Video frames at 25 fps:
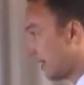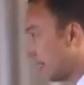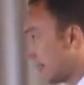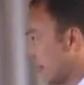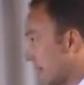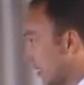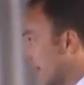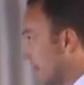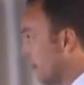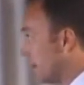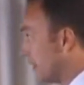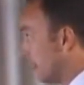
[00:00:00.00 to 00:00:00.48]

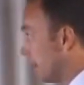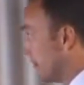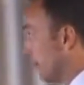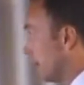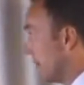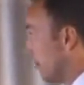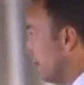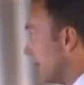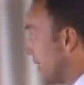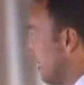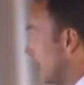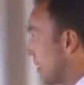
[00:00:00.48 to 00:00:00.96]

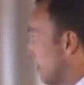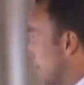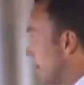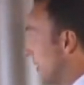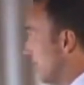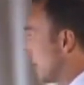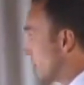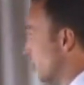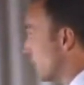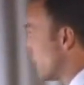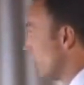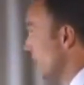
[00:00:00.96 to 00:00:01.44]
in making
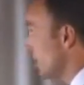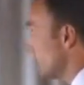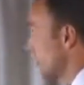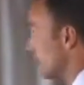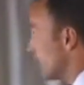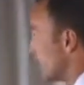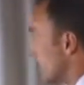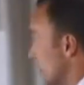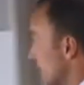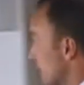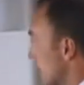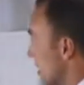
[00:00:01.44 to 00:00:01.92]
my
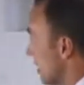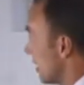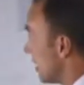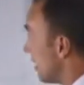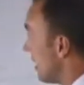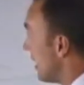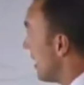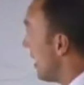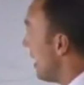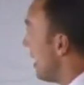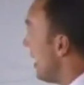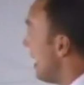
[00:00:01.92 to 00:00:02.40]
choices,
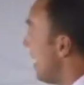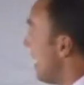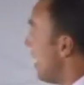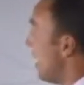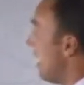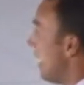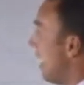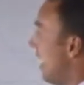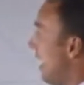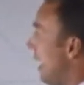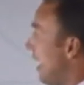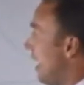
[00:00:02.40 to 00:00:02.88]

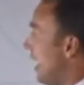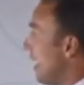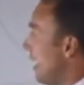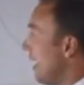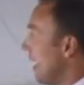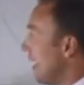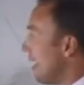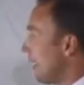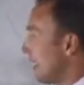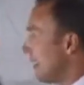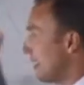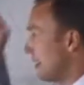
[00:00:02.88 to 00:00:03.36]

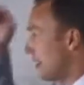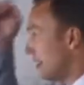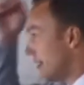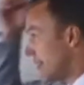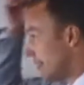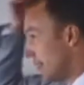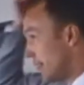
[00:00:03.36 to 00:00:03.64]
I